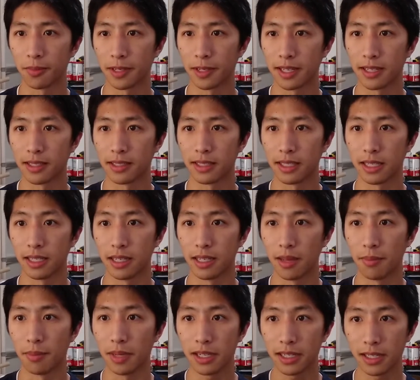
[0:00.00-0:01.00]
because it
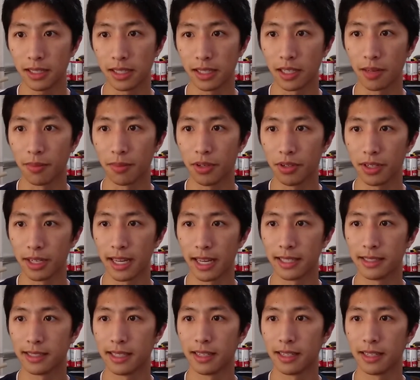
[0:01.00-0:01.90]
immediately communicates